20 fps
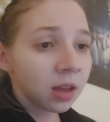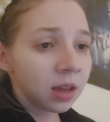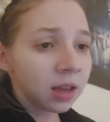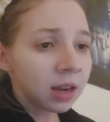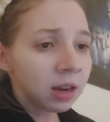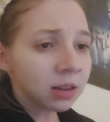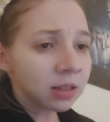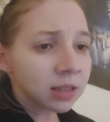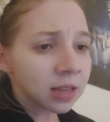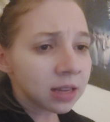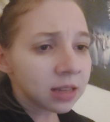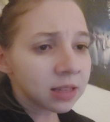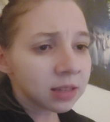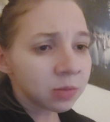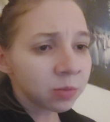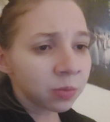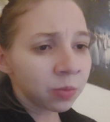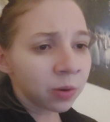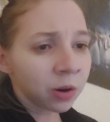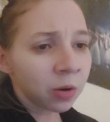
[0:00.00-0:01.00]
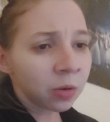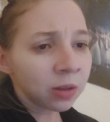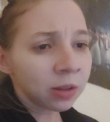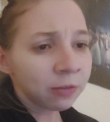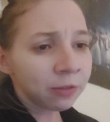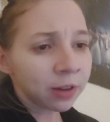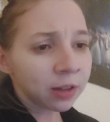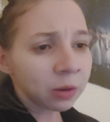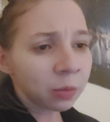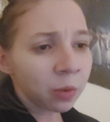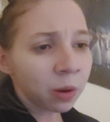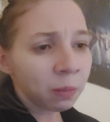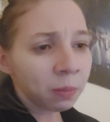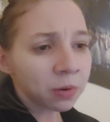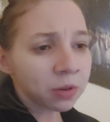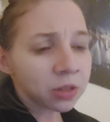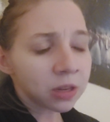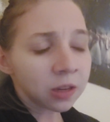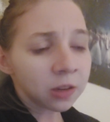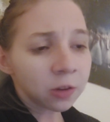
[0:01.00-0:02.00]
Here it says we're only found in
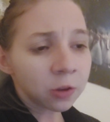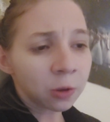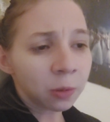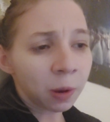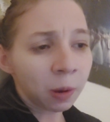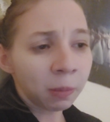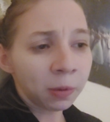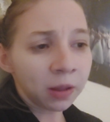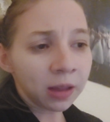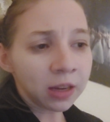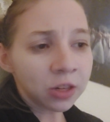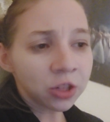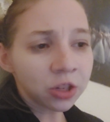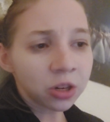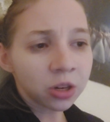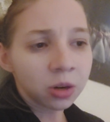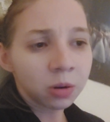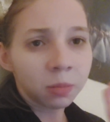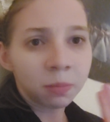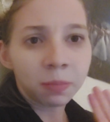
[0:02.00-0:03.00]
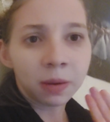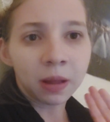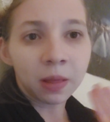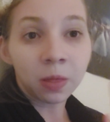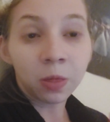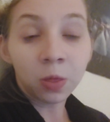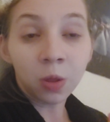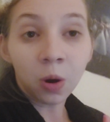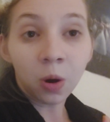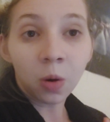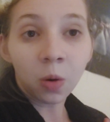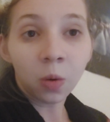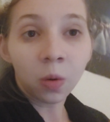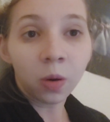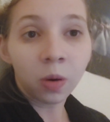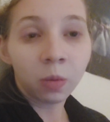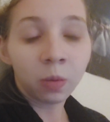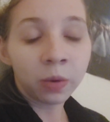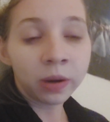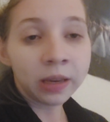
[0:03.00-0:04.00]
1% of the population, but
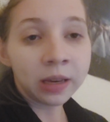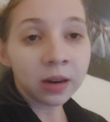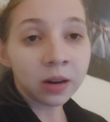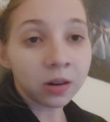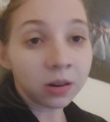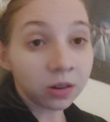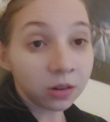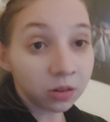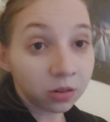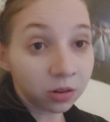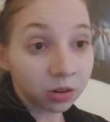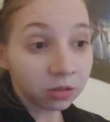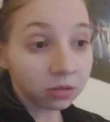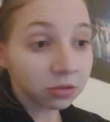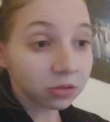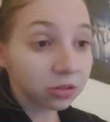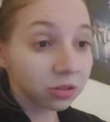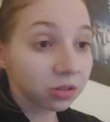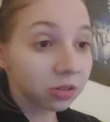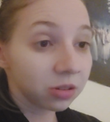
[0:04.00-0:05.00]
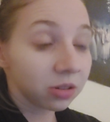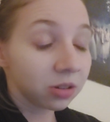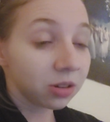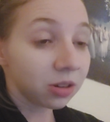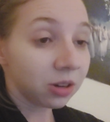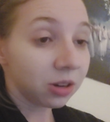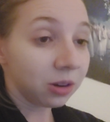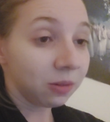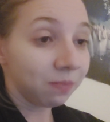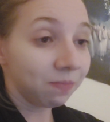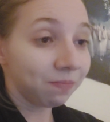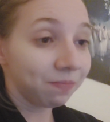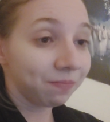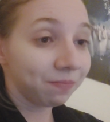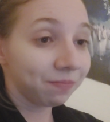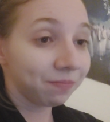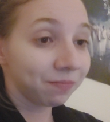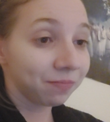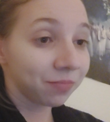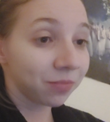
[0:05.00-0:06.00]
no, we are not.
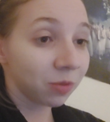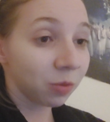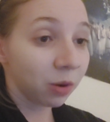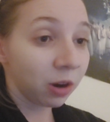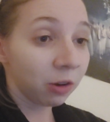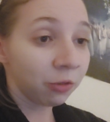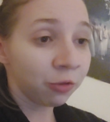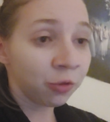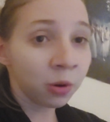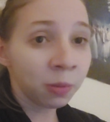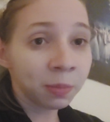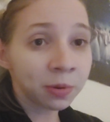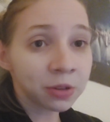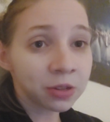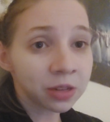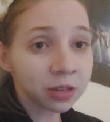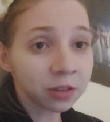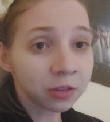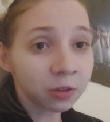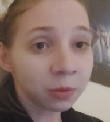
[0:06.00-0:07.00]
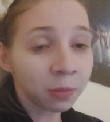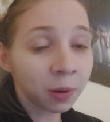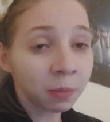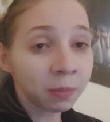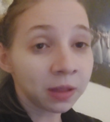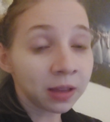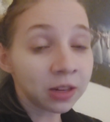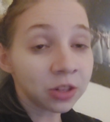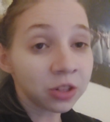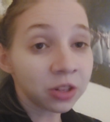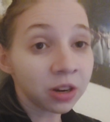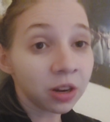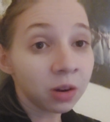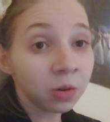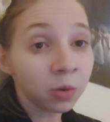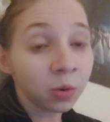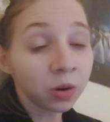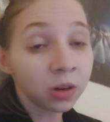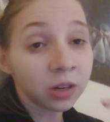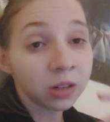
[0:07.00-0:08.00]
We are 4% of the population
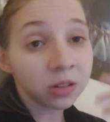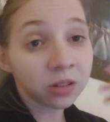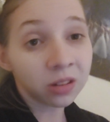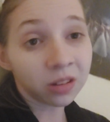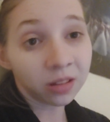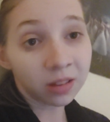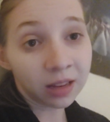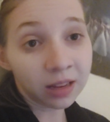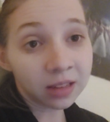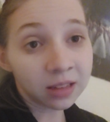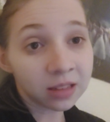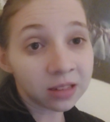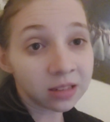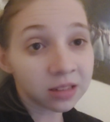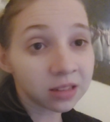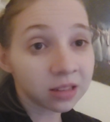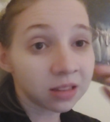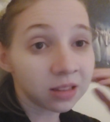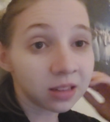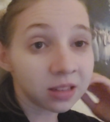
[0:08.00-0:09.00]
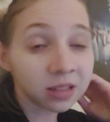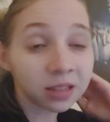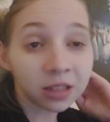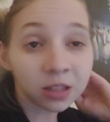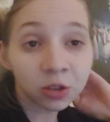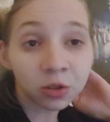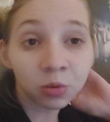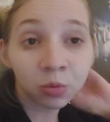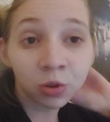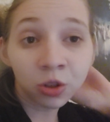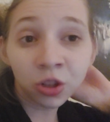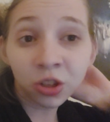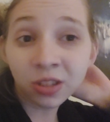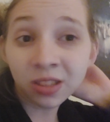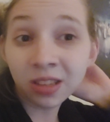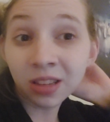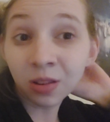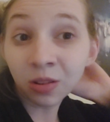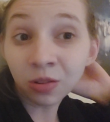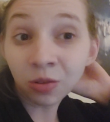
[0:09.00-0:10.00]
according to the latest statistics, which are
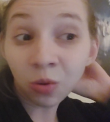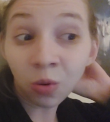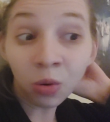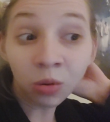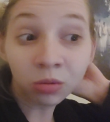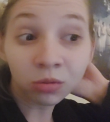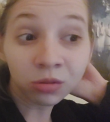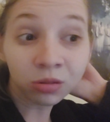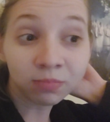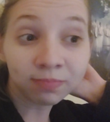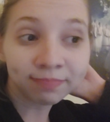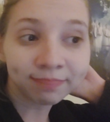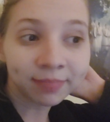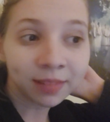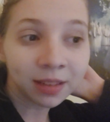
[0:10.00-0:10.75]
still old.